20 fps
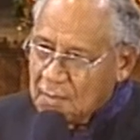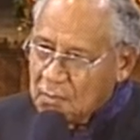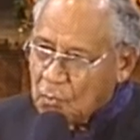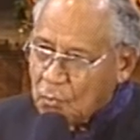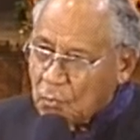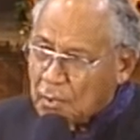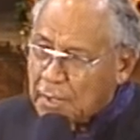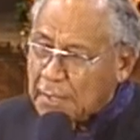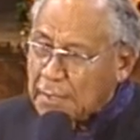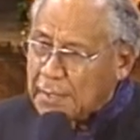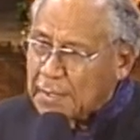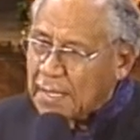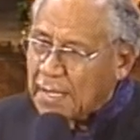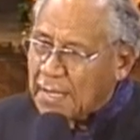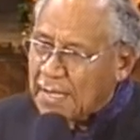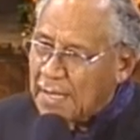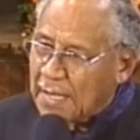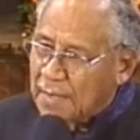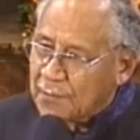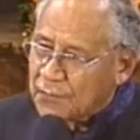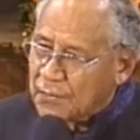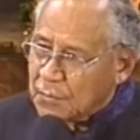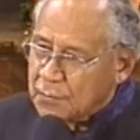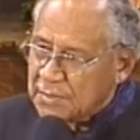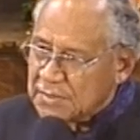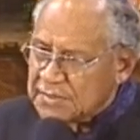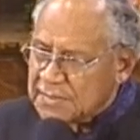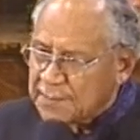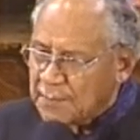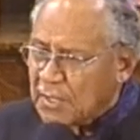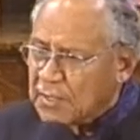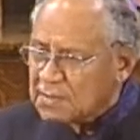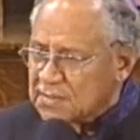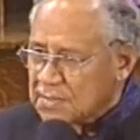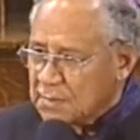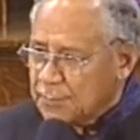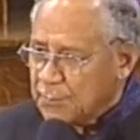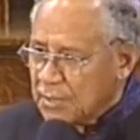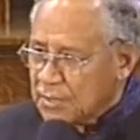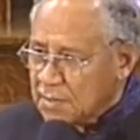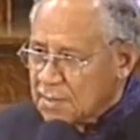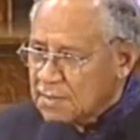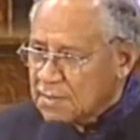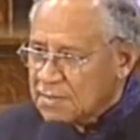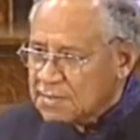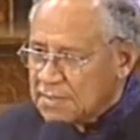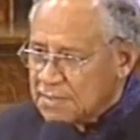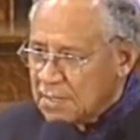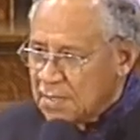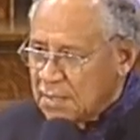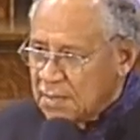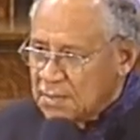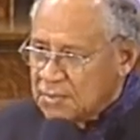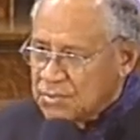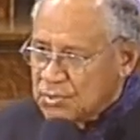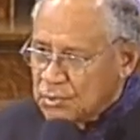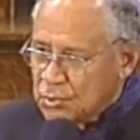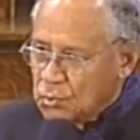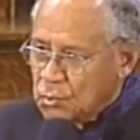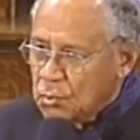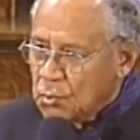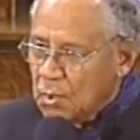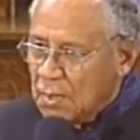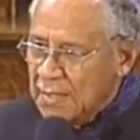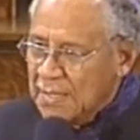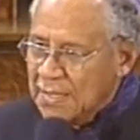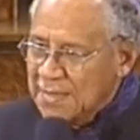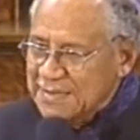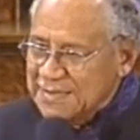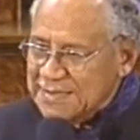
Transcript: we have the responsibility to